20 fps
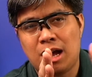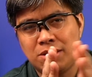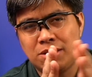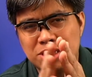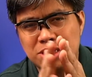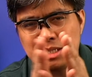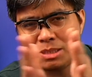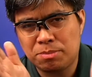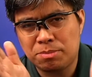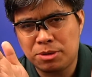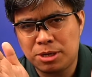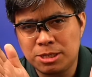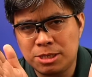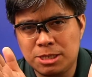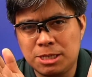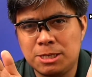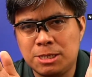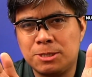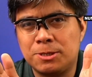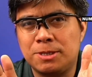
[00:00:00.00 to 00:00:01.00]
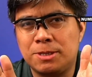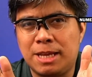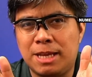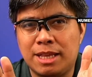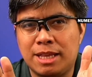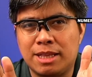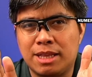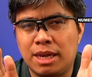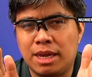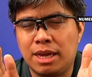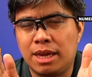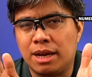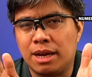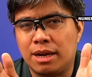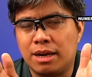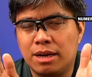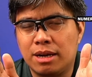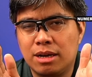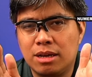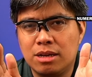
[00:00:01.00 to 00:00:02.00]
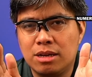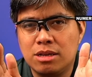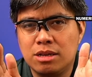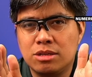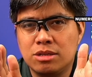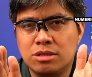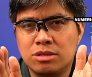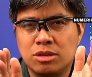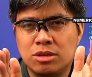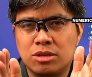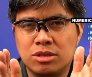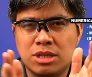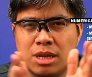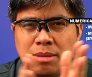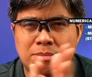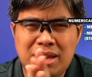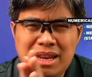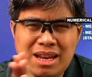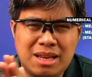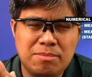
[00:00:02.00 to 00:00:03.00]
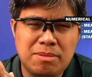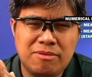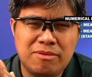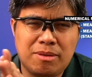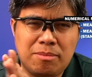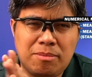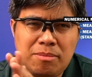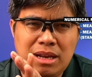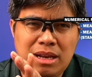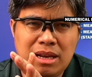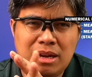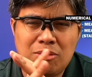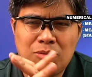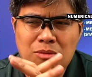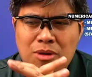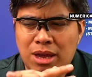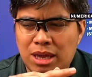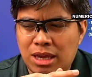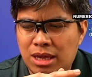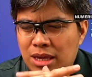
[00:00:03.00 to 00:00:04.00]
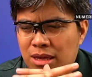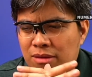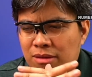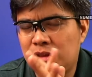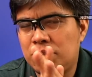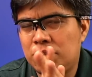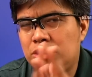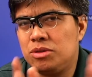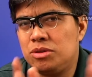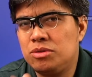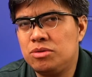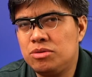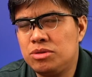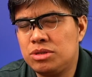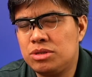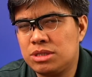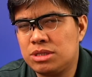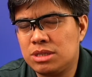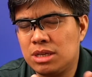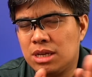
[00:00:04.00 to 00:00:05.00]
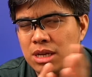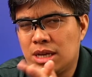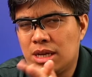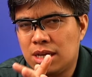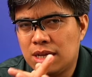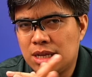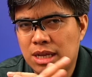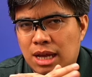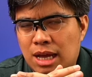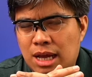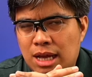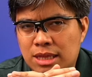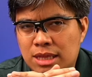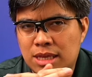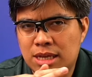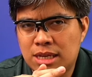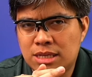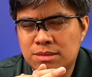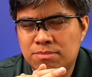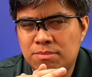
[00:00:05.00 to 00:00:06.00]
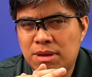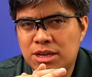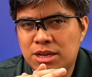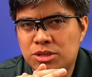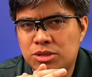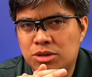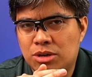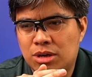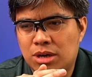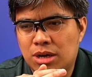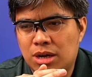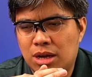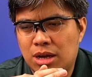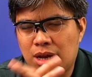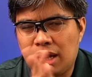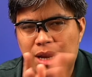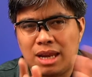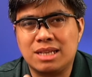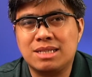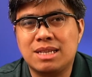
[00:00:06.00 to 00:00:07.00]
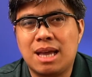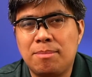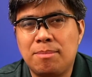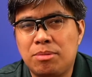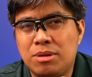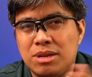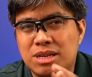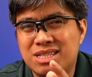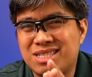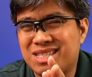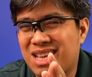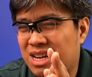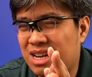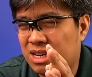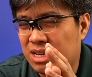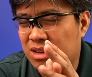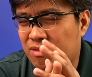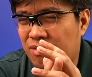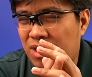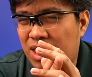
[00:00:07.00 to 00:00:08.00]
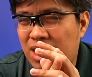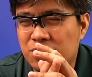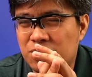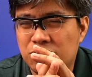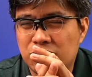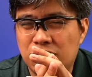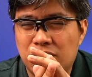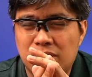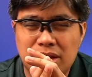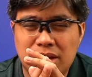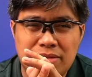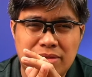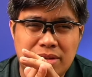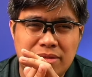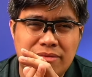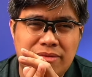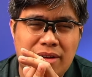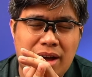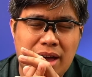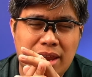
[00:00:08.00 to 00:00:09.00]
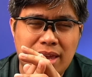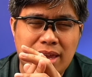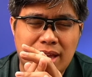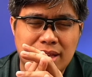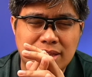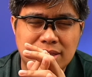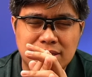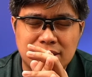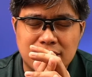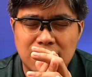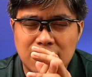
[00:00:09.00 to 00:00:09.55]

dispersed is your data here? So some may not be familiar why even use this measure. An example is standard deviation or even variance.